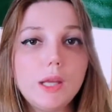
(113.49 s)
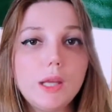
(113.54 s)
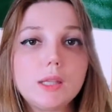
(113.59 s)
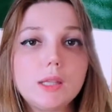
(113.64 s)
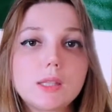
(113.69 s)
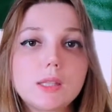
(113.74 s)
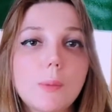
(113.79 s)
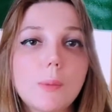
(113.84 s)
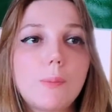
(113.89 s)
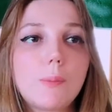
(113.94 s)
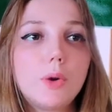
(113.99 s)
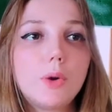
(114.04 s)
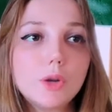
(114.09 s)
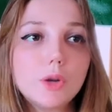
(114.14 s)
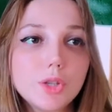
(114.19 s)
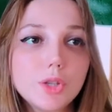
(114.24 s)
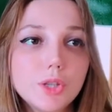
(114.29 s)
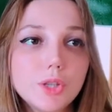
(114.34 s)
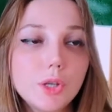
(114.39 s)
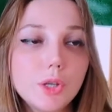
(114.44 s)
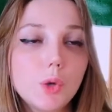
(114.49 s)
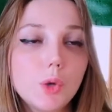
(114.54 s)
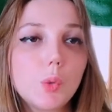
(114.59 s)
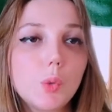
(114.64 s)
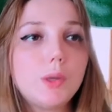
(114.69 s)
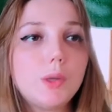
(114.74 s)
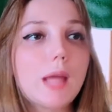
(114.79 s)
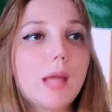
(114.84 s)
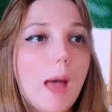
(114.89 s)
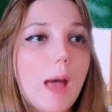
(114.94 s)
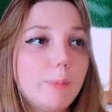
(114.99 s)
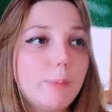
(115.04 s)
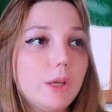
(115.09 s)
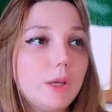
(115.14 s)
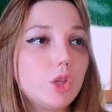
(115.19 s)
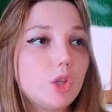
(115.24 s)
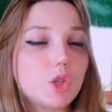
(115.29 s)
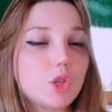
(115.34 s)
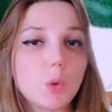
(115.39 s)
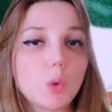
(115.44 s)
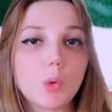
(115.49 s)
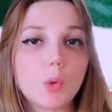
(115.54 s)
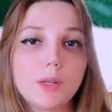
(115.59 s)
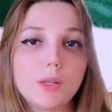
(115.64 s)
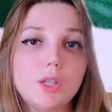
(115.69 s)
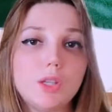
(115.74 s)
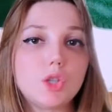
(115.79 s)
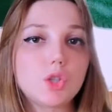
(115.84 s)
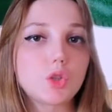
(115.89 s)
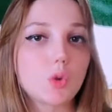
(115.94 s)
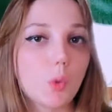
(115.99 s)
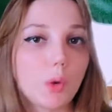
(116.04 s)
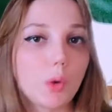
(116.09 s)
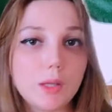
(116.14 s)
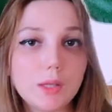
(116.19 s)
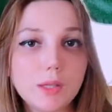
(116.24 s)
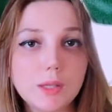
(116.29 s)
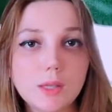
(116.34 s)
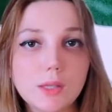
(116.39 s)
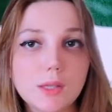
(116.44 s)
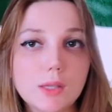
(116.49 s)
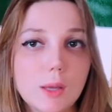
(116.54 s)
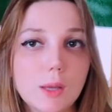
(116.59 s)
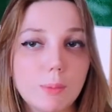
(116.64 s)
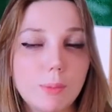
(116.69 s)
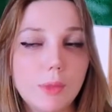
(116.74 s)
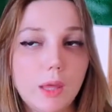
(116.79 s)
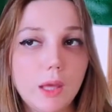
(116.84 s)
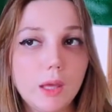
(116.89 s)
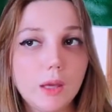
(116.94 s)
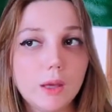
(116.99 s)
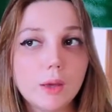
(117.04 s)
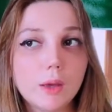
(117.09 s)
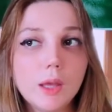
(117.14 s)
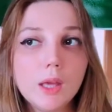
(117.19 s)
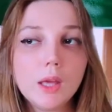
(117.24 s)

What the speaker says: It's a person who damages or destroys something.